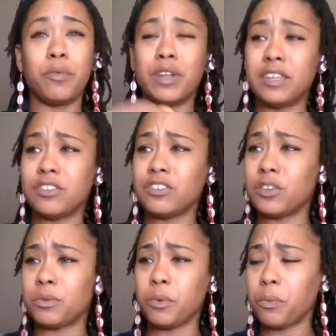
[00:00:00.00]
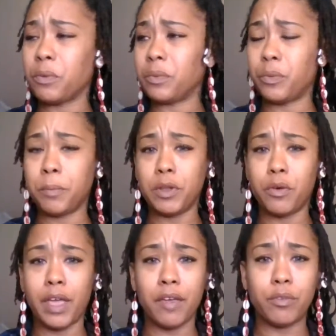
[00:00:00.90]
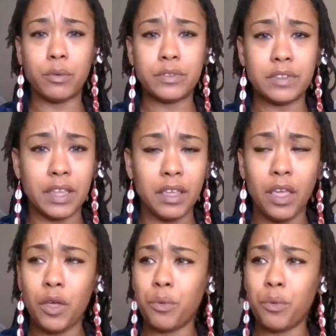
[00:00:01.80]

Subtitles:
relationships were, where women don't have no say,